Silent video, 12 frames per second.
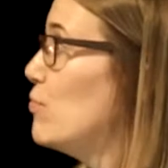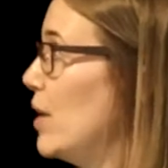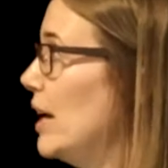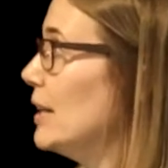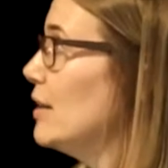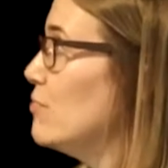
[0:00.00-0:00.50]
are
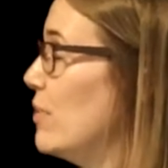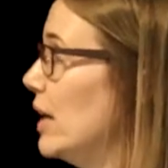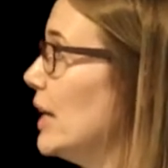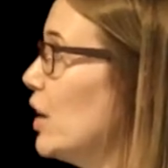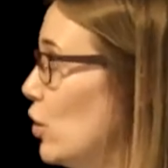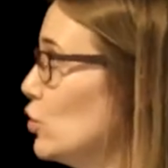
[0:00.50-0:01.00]
really,
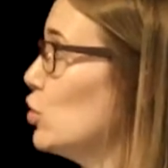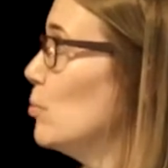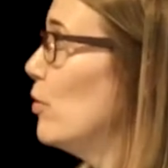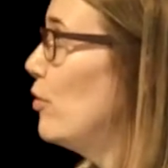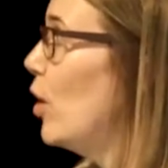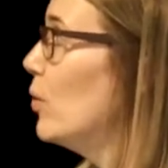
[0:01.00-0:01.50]
really
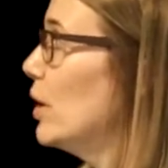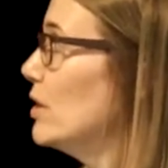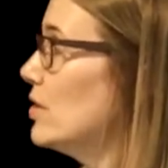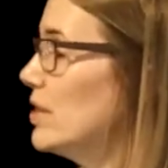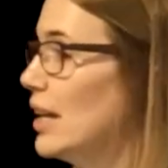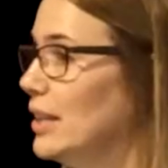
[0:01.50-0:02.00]
customer focused.